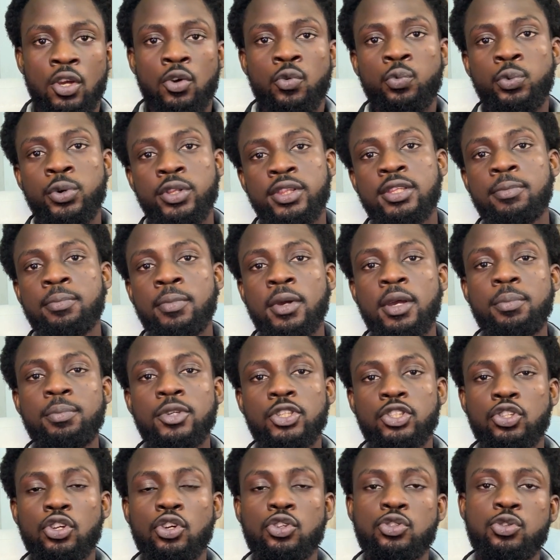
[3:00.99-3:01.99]
with the main
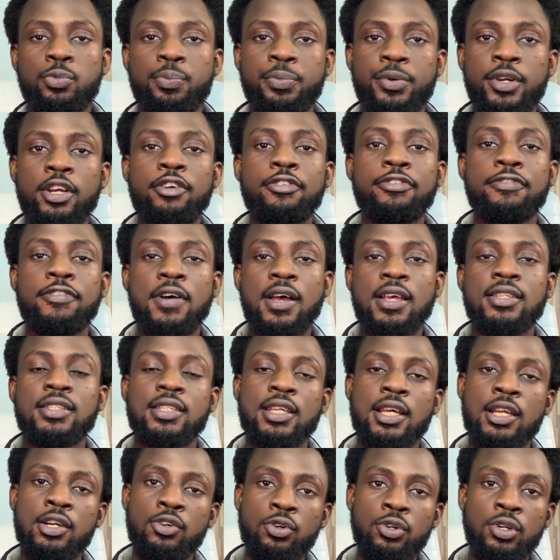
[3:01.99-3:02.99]
mission to bring fast
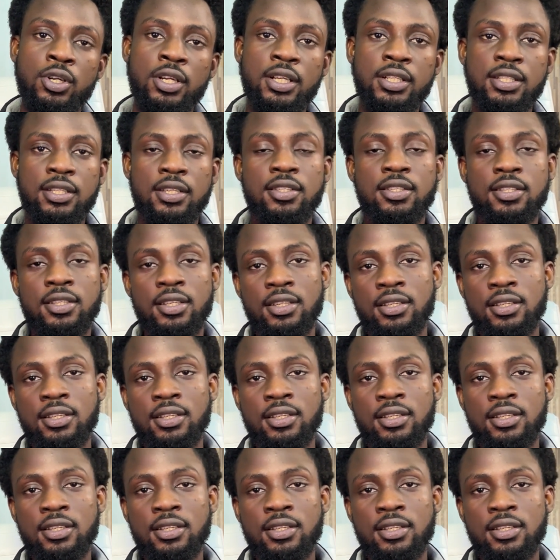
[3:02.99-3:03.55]
and low latency